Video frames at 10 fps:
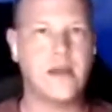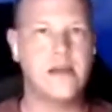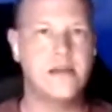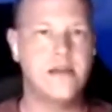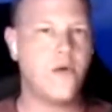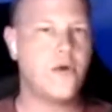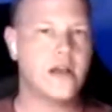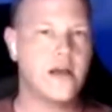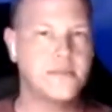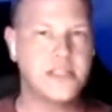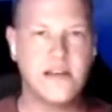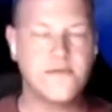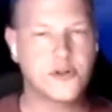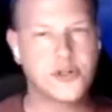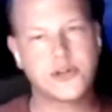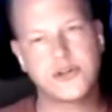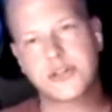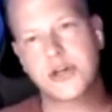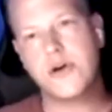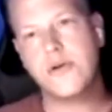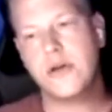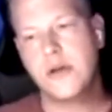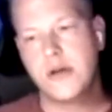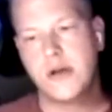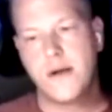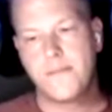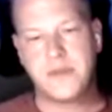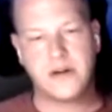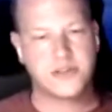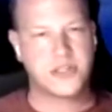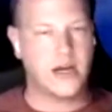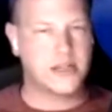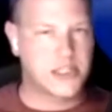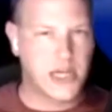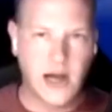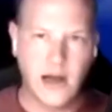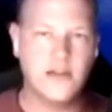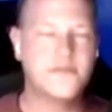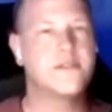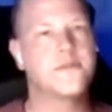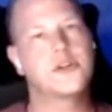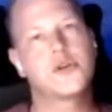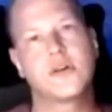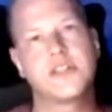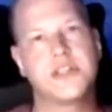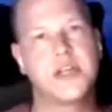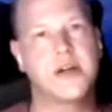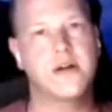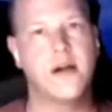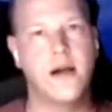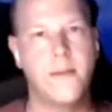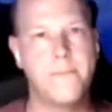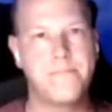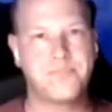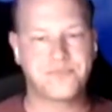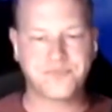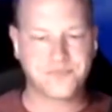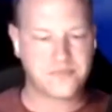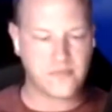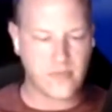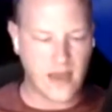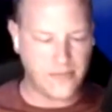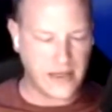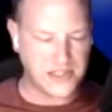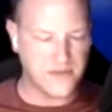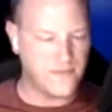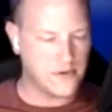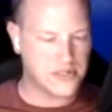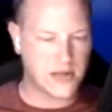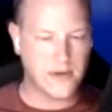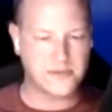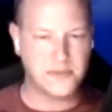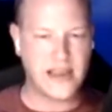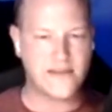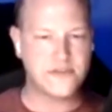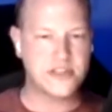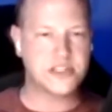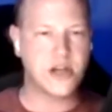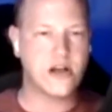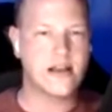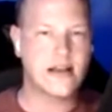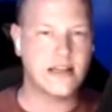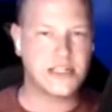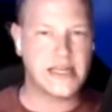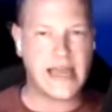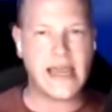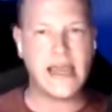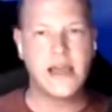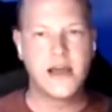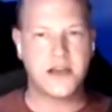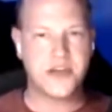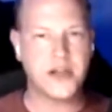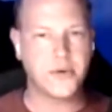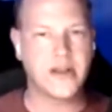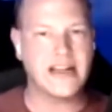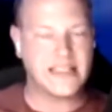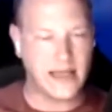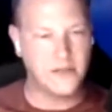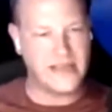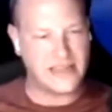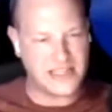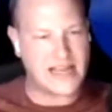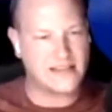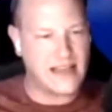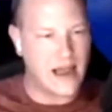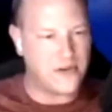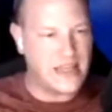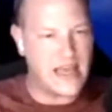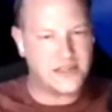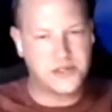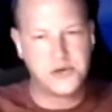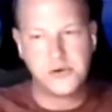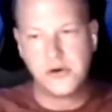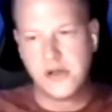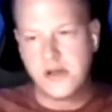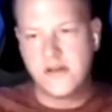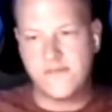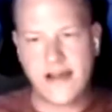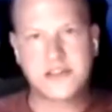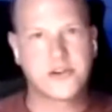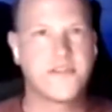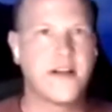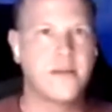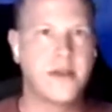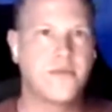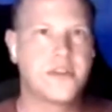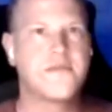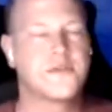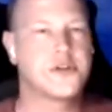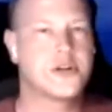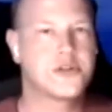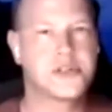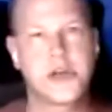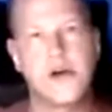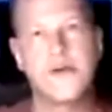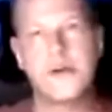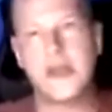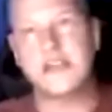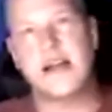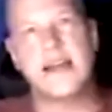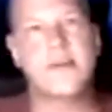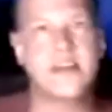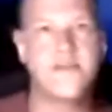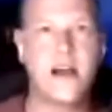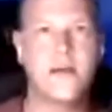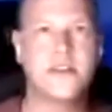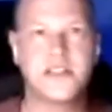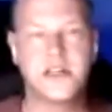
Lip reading: Now, when it comes to infrastructure as code, there's a ton of different choices here. I've had some folks come up to me after this talk and kind of say, hey, I thought you were going to tell me exactly how to get to faster development with infrastructure as code and dynamic environments.